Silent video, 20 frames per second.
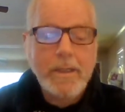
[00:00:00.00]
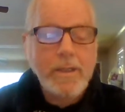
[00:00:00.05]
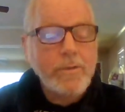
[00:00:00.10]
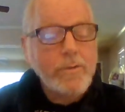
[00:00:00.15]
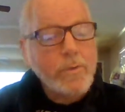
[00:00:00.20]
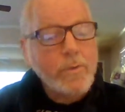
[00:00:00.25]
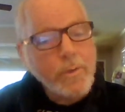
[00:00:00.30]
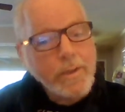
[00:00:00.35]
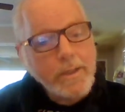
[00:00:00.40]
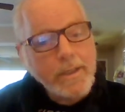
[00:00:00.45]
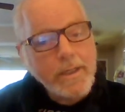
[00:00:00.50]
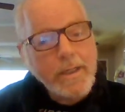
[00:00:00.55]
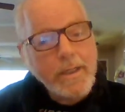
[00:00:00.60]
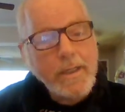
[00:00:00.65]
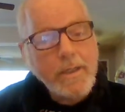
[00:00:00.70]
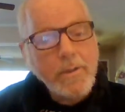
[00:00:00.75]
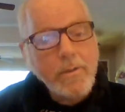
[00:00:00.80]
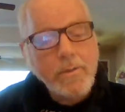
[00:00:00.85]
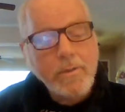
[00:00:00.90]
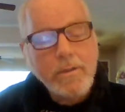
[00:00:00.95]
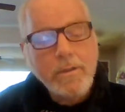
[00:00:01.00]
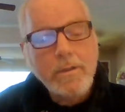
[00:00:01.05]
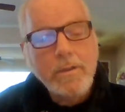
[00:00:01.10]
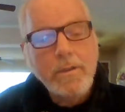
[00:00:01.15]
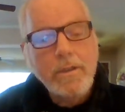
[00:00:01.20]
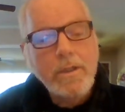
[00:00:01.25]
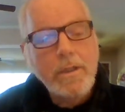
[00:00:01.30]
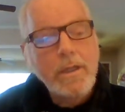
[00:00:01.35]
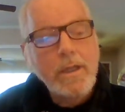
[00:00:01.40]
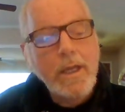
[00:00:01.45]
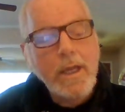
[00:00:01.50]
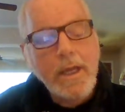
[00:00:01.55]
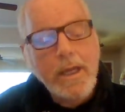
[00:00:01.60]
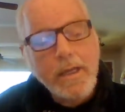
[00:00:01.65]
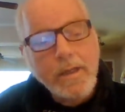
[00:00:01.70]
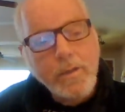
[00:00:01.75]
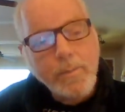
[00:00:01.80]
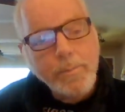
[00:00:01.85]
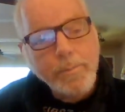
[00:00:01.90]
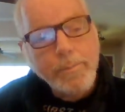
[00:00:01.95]
So right now, and
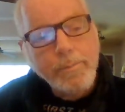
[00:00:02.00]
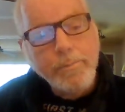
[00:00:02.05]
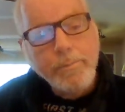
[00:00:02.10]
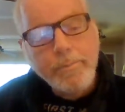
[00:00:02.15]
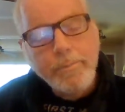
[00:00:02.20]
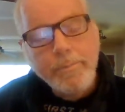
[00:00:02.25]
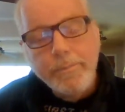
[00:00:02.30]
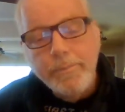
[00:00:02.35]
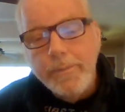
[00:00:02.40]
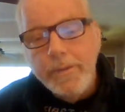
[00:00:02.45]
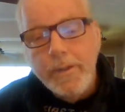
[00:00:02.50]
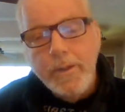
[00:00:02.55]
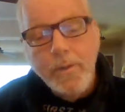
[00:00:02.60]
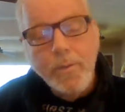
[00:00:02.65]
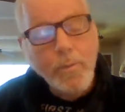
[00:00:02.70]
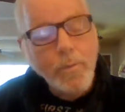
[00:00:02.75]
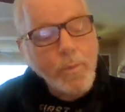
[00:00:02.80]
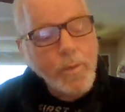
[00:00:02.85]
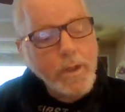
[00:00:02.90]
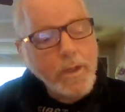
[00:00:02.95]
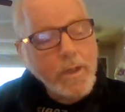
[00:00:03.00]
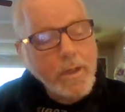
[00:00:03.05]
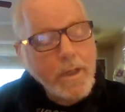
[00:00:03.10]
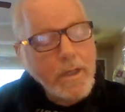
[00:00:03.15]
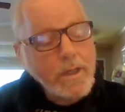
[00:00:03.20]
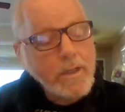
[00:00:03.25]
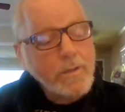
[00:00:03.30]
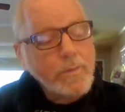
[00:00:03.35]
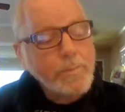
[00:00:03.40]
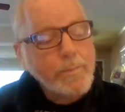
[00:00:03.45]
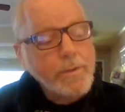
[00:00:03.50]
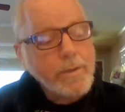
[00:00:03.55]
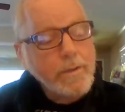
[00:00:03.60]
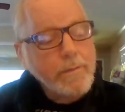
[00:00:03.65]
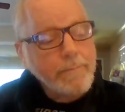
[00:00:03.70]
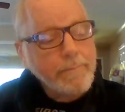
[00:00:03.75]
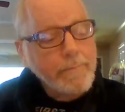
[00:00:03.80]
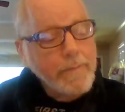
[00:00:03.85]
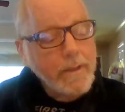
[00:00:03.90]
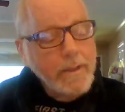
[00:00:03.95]
it's, you know, in the
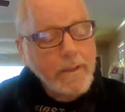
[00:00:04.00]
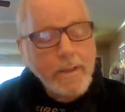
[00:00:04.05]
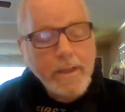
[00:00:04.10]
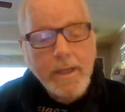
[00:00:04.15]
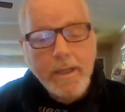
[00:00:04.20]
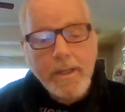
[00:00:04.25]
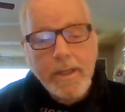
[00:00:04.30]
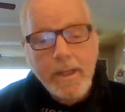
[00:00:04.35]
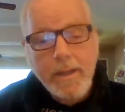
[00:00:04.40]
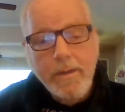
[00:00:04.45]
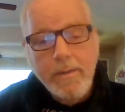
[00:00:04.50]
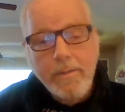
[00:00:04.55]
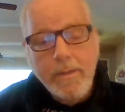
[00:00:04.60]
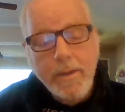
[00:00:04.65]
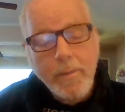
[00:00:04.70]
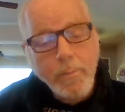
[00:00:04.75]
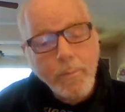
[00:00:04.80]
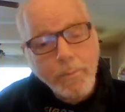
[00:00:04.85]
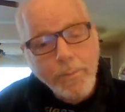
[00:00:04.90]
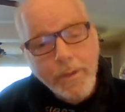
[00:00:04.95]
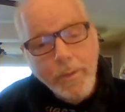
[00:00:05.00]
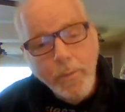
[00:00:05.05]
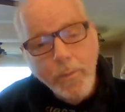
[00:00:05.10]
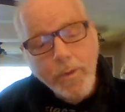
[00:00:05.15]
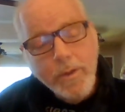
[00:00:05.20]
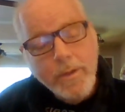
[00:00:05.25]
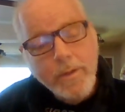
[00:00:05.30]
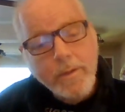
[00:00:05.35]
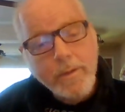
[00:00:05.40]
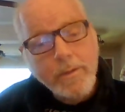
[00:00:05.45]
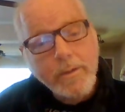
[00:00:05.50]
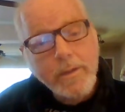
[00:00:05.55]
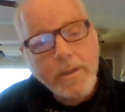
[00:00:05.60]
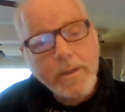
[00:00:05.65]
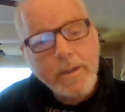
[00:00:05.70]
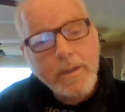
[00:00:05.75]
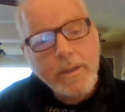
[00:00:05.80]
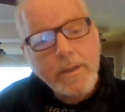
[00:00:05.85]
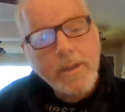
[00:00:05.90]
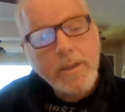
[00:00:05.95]
hospital, and, and they, they, they wouldn't,
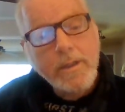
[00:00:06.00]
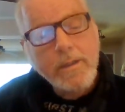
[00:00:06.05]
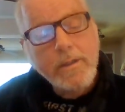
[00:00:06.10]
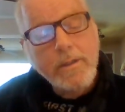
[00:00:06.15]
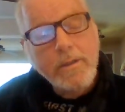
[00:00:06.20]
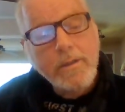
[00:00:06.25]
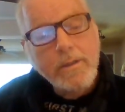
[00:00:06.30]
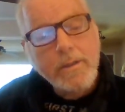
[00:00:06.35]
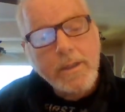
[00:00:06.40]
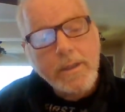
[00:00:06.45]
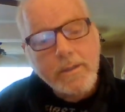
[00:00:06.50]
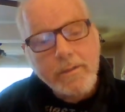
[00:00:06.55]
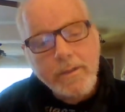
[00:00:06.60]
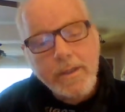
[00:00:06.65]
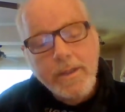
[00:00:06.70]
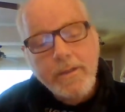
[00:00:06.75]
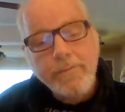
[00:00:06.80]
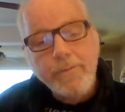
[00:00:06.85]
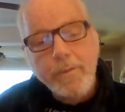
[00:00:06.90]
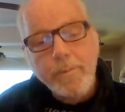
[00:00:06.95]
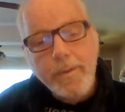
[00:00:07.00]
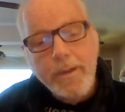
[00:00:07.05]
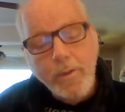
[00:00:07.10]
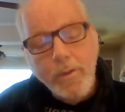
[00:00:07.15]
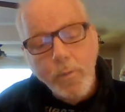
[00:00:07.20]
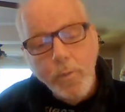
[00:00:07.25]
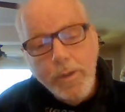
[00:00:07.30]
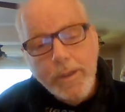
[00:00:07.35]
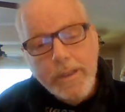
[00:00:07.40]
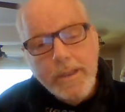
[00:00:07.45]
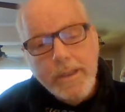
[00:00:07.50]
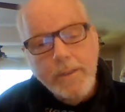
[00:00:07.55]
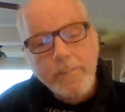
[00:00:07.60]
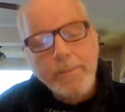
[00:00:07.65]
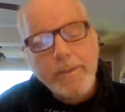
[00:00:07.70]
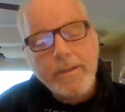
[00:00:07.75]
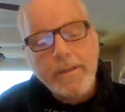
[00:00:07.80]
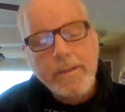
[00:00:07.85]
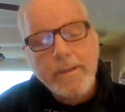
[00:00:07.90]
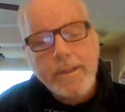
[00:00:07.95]
they did for about a week,
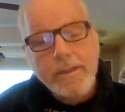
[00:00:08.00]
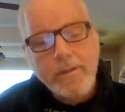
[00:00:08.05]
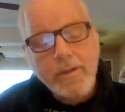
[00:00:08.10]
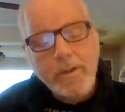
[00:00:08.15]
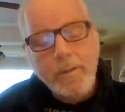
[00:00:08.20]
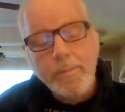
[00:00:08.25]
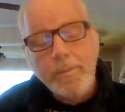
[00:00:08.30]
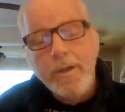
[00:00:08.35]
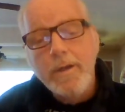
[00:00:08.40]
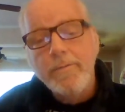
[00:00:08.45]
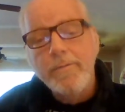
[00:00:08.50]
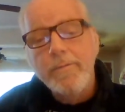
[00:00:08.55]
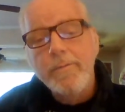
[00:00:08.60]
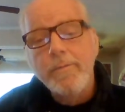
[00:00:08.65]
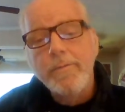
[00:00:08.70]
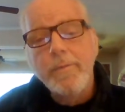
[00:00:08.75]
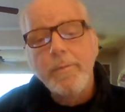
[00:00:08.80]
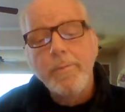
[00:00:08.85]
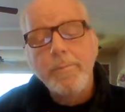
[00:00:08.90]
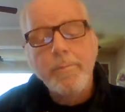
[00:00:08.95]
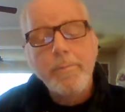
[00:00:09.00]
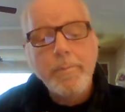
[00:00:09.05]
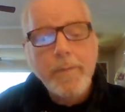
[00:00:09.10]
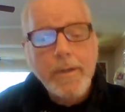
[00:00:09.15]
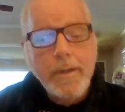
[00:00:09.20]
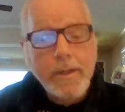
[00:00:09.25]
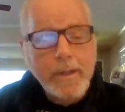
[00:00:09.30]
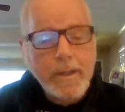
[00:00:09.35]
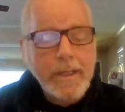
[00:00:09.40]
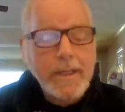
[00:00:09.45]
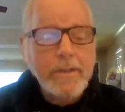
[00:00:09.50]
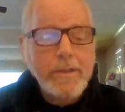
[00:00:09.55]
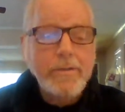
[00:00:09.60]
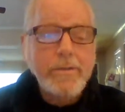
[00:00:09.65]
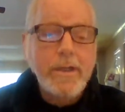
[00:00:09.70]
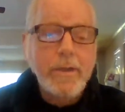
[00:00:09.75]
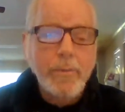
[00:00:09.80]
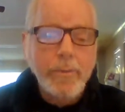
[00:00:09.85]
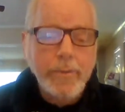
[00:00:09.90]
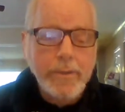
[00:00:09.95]
but then they took me off of the medication
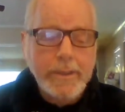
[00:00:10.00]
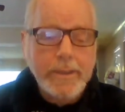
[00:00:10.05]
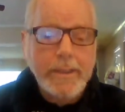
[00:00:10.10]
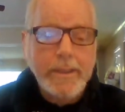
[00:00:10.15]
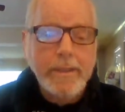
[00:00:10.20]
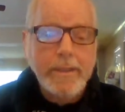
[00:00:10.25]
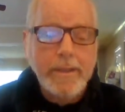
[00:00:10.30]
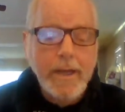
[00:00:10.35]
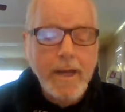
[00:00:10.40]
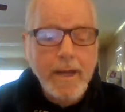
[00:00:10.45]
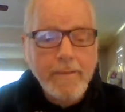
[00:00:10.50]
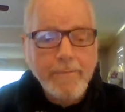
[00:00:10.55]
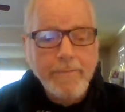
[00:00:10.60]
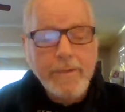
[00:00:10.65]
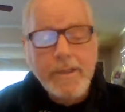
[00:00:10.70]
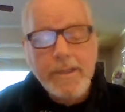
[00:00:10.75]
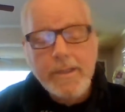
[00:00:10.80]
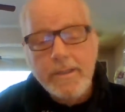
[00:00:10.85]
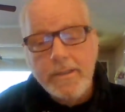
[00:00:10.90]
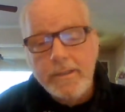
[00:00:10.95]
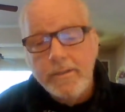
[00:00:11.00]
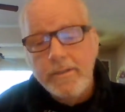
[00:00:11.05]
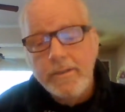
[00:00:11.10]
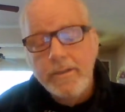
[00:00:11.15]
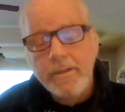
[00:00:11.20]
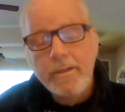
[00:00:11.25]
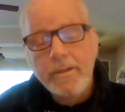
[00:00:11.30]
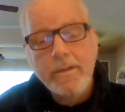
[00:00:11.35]
I really needed, the I Vs.